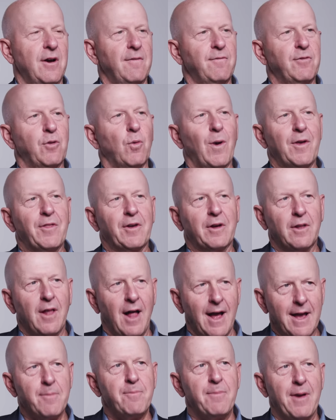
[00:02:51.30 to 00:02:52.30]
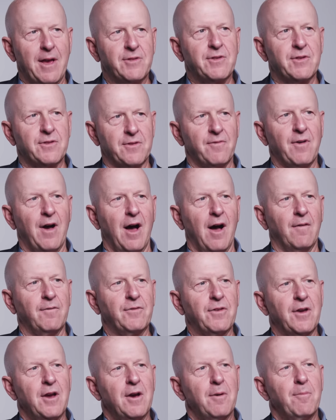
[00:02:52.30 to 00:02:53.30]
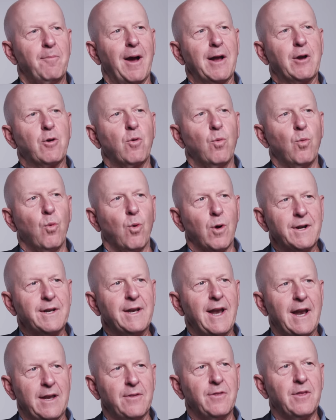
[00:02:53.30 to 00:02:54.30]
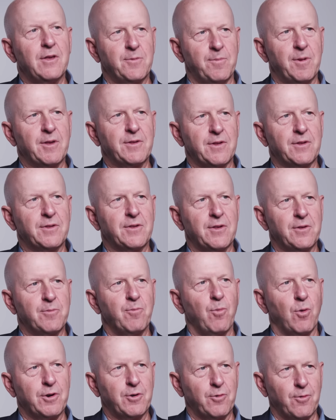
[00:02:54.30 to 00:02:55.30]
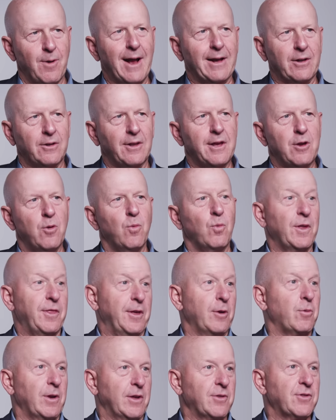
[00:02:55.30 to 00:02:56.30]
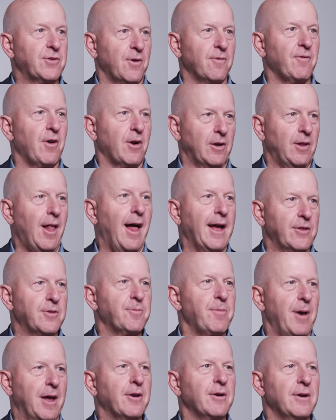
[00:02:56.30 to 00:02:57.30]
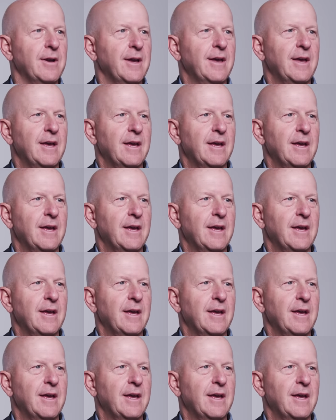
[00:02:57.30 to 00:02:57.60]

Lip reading: of the way the client base has evolved, by coordinating these businesses more directly, we think we can serve our clients better.